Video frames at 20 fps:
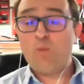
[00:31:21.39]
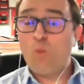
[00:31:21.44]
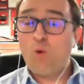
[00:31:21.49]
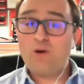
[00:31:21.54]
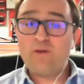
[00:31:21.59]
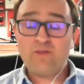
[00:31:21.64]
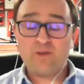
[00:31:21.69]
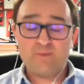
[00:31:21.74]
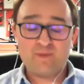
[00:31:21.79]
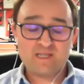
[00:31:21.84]
One
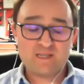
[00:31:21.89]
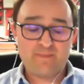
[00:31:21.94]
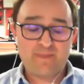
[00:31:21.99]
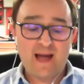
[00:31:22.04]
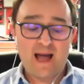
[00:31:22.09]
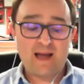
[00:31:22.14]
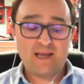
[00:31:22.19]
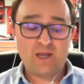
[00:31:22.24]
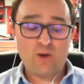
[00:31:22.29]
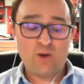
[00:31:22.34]
of them is
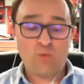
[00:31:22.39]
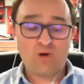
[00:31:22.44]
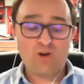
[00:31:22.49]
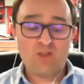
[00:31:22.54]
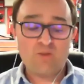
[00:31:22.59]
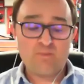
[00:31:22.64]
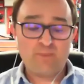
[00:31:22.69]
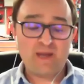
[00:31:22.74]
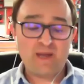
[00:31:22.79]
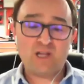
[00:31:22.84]
about, one of
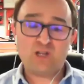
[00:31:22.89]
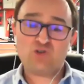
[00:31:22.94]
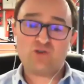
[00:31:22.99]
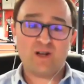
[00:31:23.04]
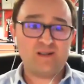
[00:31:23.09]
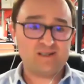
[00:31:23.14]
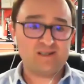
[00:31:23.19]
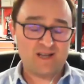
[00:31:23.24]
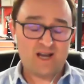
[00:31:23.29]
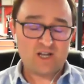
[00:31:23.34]
the big
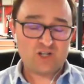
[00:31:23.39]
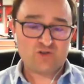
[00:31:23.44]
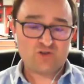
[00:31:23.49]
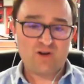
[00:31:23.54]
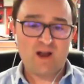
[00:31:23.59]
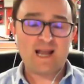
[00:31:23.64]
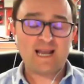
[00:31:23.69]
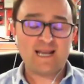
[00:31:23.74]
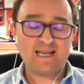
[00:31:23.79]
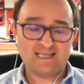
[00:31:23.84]
trends that I
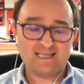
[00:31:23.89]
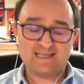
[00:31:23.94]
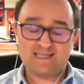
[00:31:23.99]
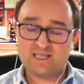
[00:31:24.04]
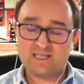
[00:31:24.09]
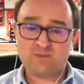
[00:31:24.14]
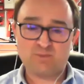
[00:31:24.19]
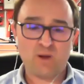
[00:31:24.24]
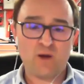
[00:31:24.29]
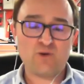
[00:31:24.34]
track is this
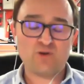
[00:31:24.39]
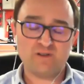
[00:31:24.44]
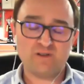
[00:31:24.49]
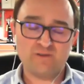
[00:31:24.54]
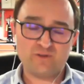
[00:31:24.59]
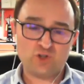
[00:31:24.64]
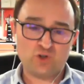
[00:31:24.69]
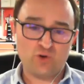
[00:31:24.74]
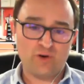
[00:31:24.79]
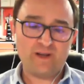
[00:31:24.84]
explosion
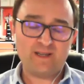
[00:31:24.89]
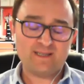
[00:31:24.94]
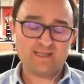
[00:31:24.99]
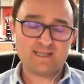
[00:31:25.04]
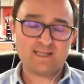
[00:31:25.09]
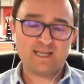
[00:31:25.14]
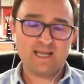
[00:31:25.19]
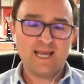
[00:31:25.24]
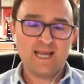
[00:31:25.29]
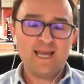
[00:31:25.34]
of
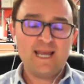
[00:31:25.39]
choice.